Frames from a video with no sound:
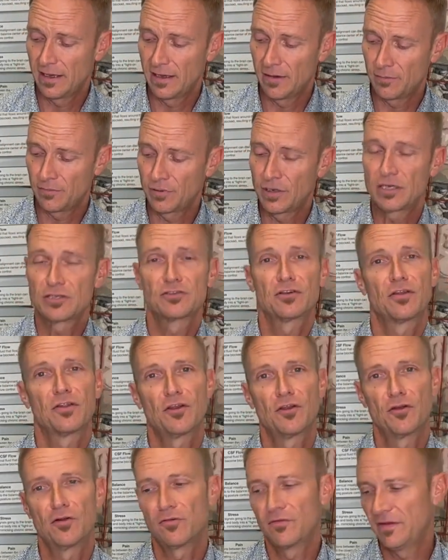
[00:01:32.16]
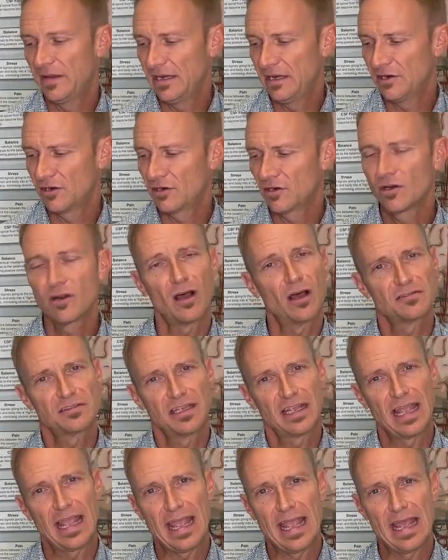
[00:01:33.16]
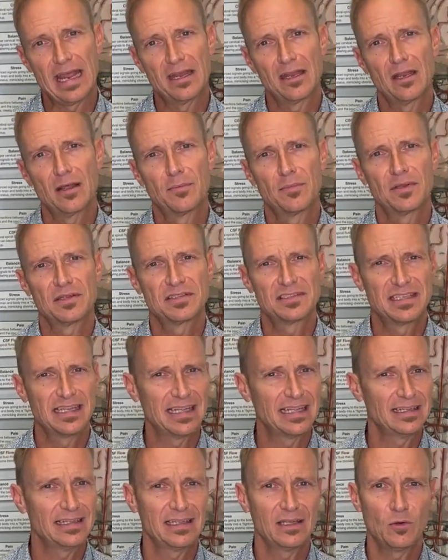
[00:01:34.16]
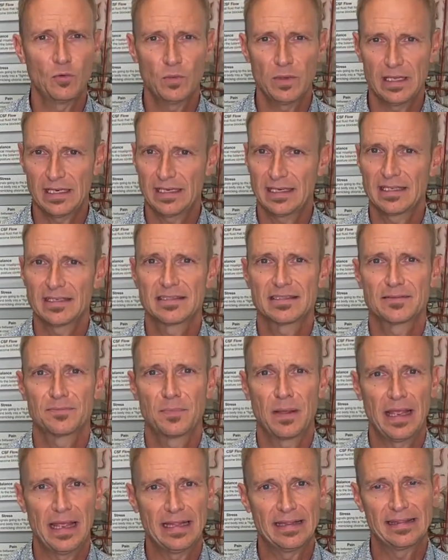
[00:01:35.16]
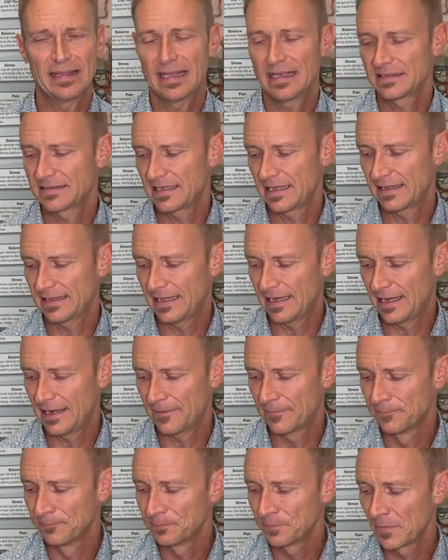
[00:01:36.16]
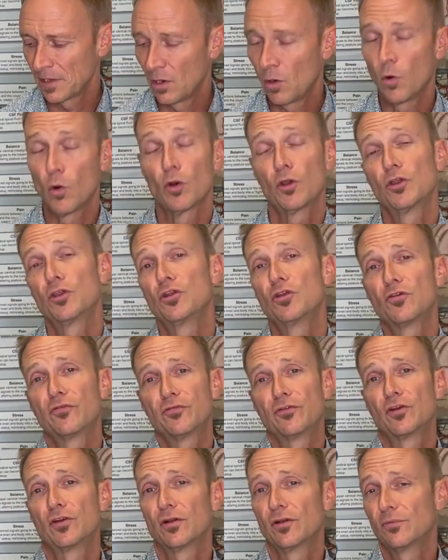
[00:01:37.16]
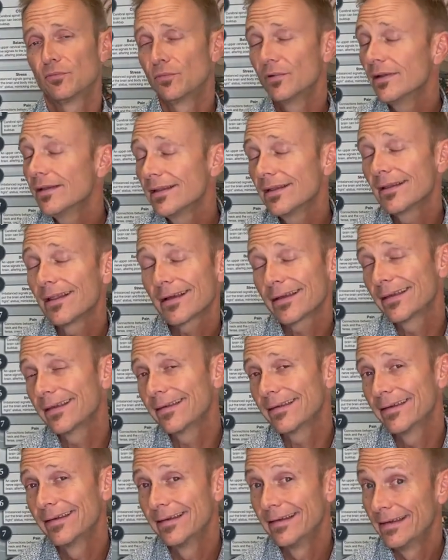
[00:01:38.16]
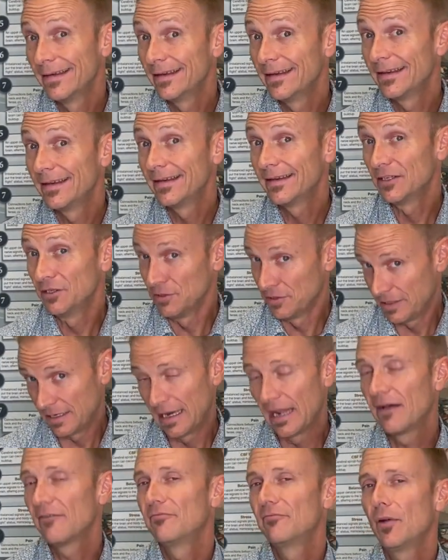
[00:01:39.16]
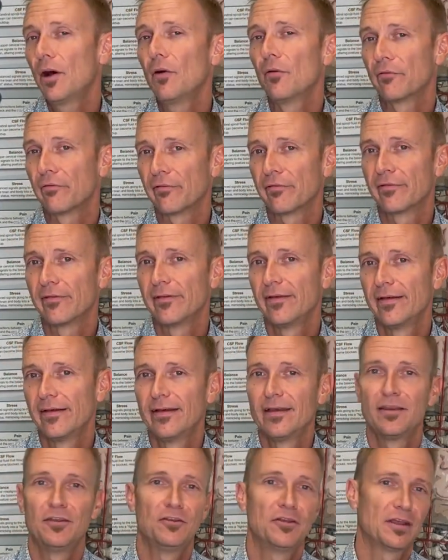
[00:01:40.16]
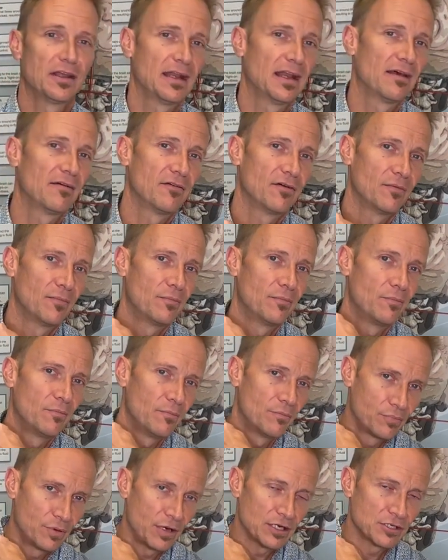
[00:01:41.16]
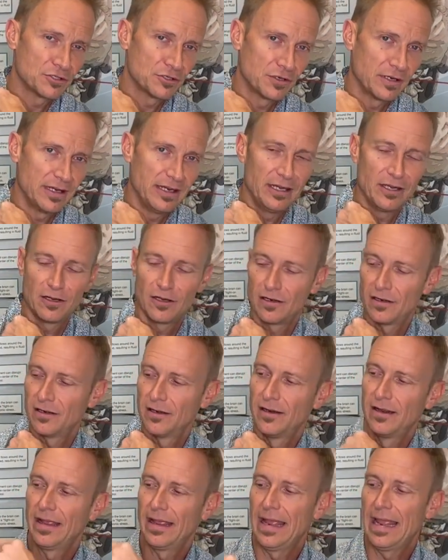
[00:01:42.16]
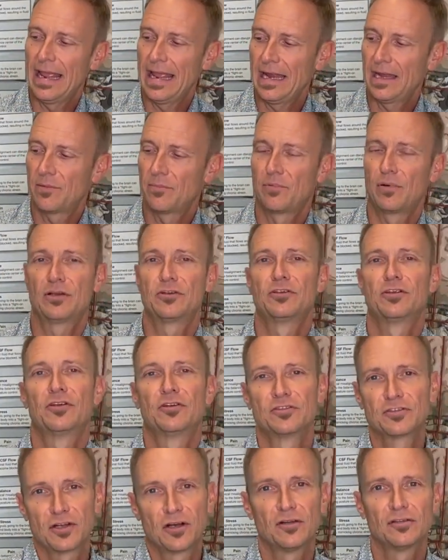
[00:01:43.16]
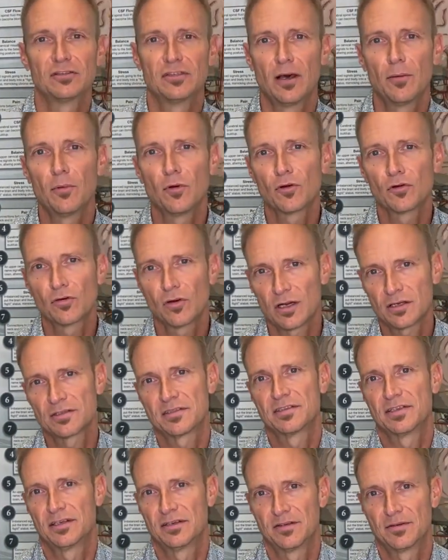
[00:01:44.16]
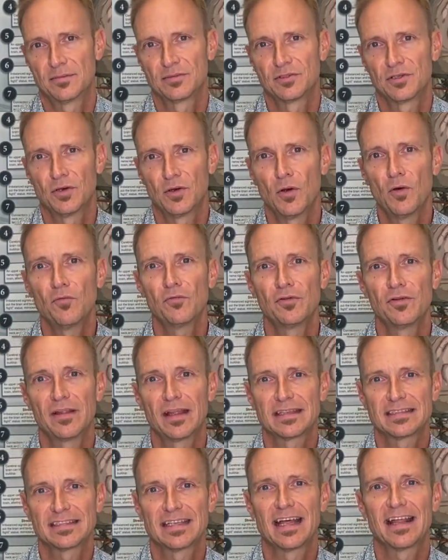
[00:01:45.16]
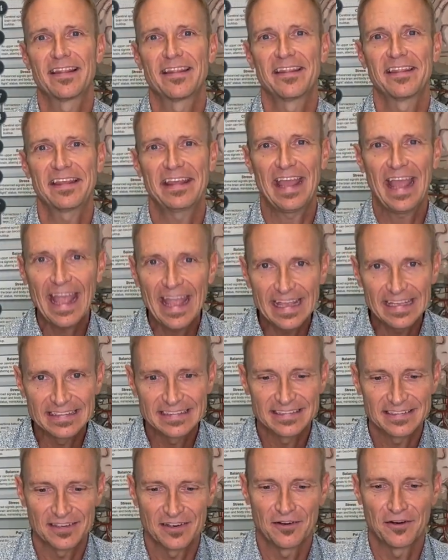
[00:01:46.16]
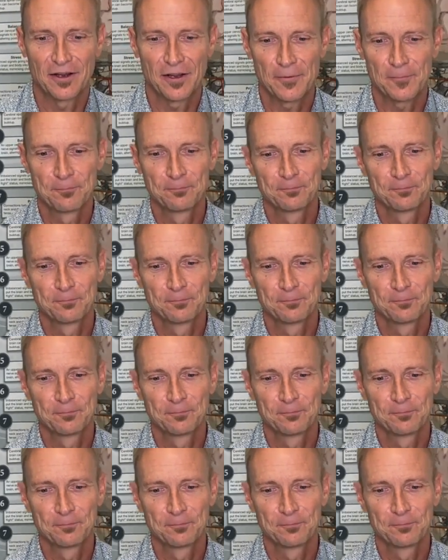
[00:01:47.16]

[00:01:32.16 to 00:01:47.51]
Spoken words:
pressure on the nerve here causing hand numbness, tingling, weakness, pain, things like that. Or if you're really lucky, you can have both. You can have a pressure here and a pressure here. It's called double crush syndrome. So hopefully that's not the case, all right?